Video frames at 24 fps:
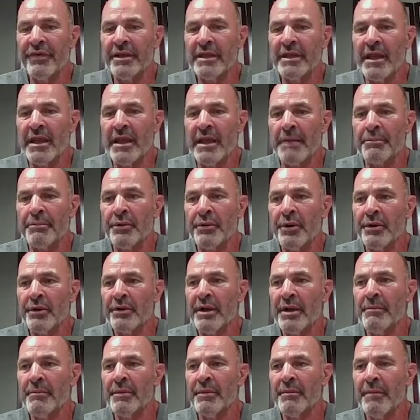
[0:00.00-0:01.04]
that
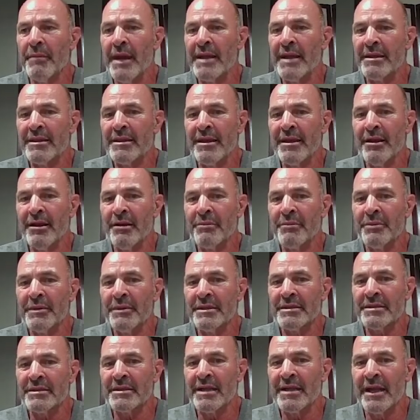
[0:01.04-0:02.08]
program, but my
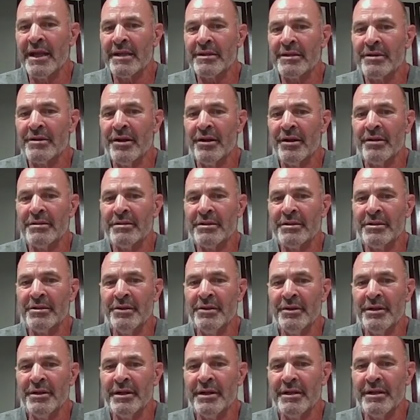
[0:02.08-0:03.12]
therapist got called to
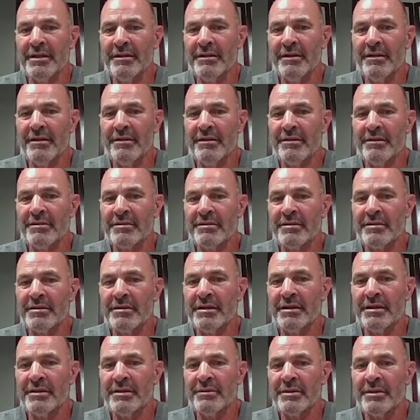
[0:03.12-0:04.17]
duty to
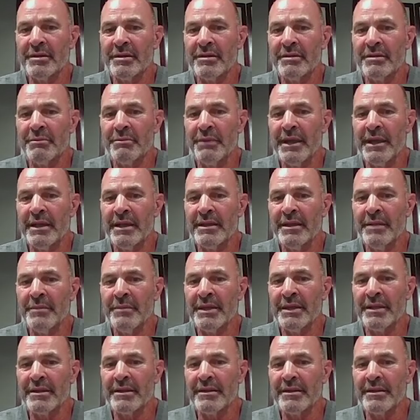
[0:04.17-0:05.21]
deal with the pandemic.